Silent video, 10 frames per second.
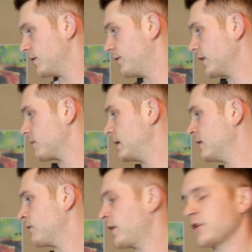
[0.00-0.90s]
This
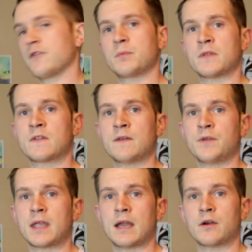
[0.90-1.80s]
means very
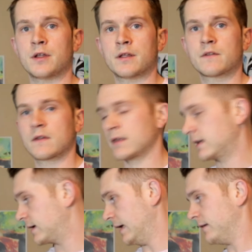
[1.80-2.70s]
specific areas
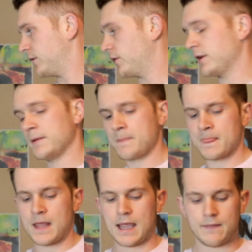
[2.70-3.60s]
get dirty,
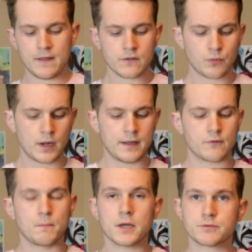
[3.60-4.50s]
and this way
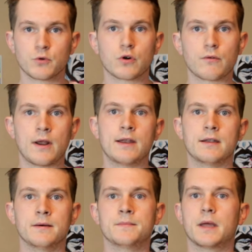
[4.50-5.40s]
is much more
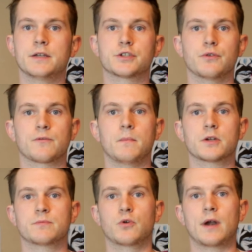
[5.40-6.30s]
random and shows
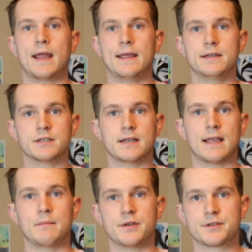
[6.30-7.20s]
much more age and
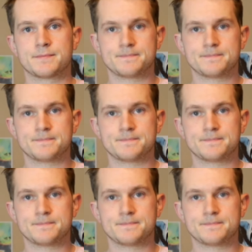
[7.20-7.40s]
damage.